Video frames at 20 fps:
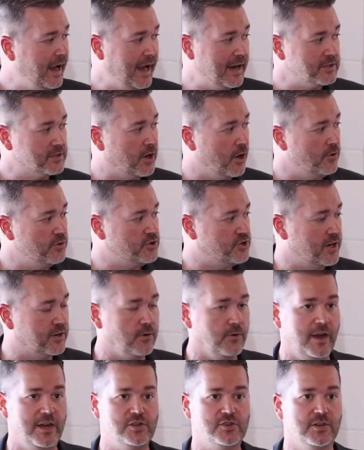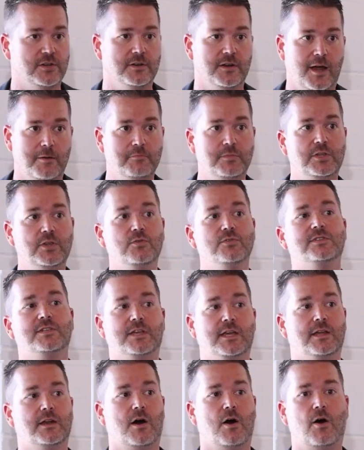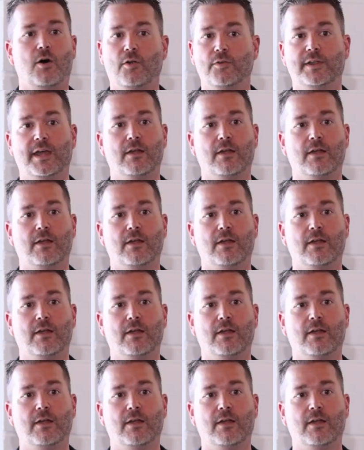And code generation, I'm using it all